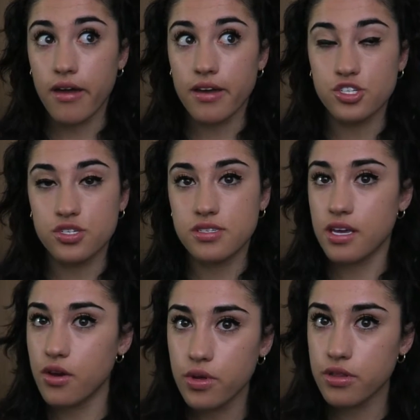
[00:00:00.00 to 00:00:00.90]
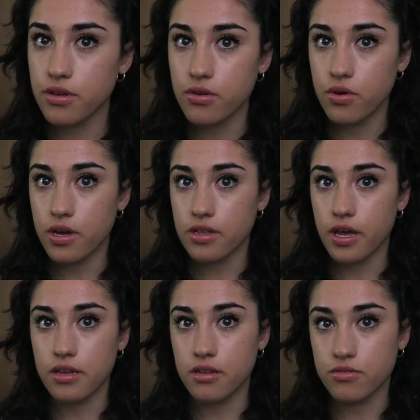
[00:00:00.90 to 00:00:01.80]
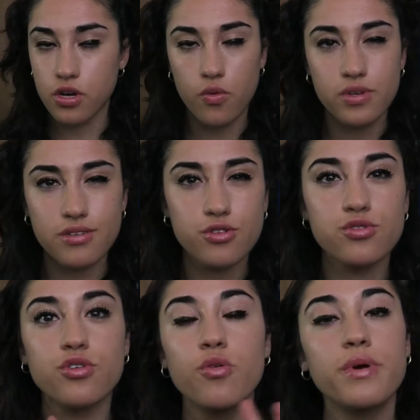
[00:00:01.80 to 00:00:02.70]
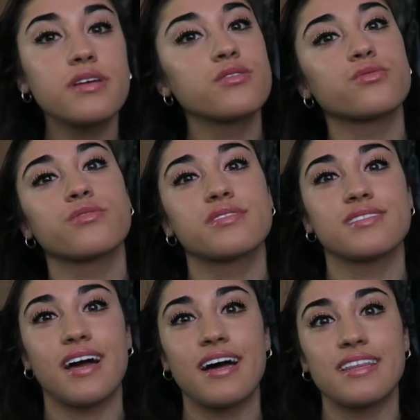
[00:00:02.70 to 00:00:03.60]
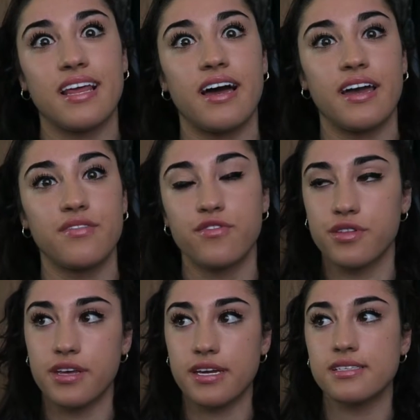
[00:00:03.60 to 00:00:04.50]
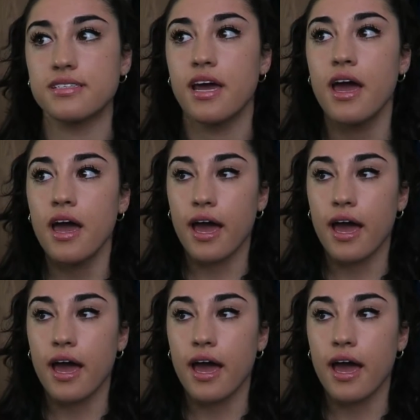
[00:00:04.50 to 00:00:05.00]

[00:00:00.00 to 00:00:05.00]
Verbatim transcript: and just take it with you and then there's always there's so many sources online for things and